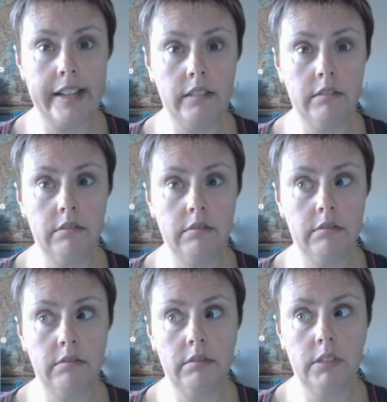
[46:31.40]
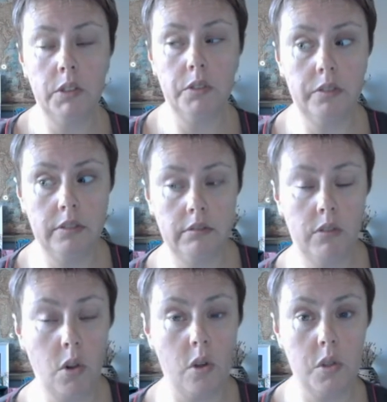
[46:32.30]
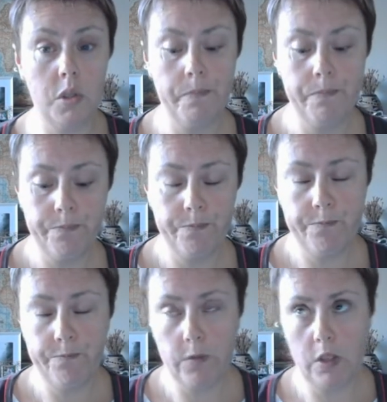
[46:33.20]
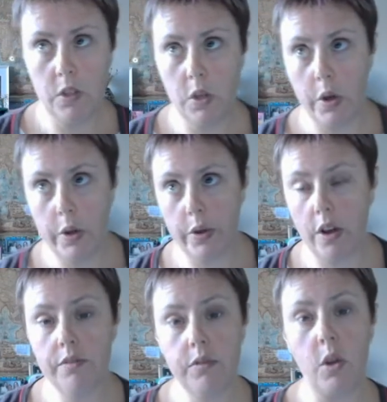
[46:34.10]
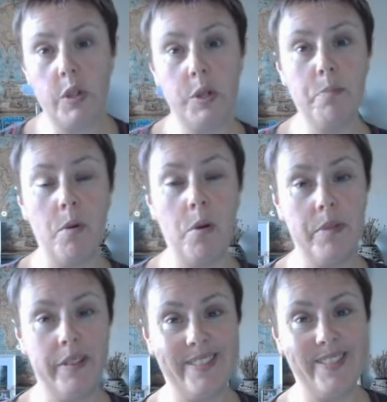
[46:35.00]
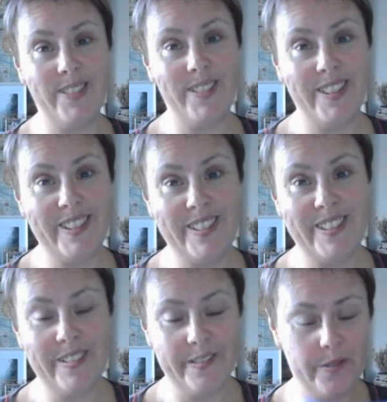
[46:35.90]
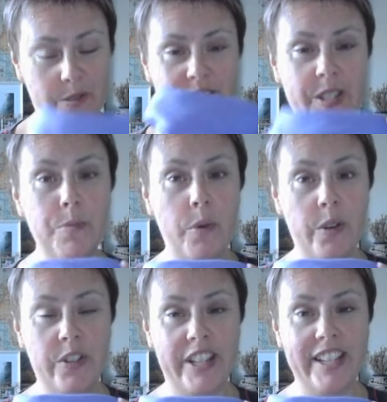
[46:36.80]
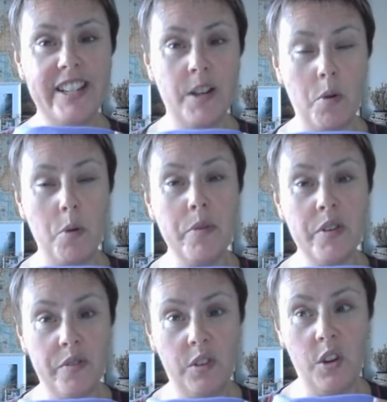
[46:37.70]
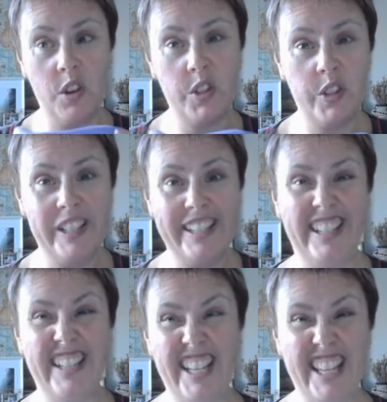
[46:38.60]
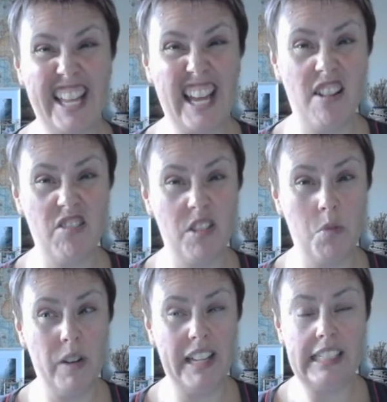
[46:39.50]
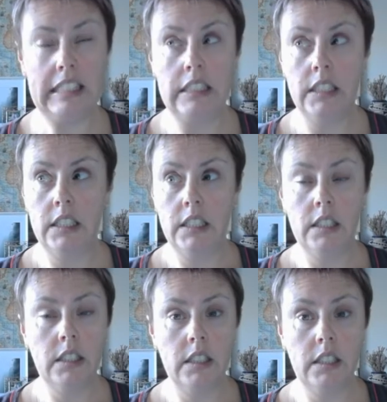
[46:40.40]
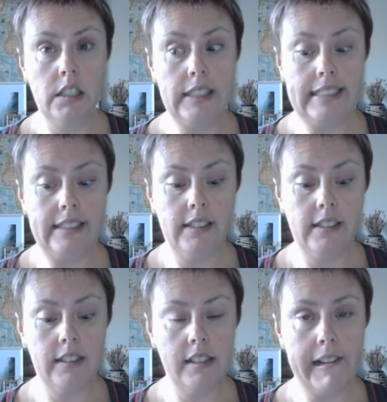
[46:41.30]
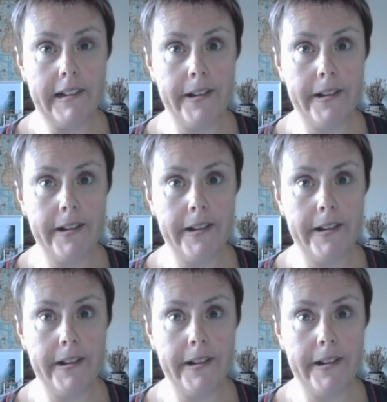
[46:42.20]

mm, three quarters of a skein of floss. So I've lost a bobbin for this project, a bobbin of floss in the couch somewhere.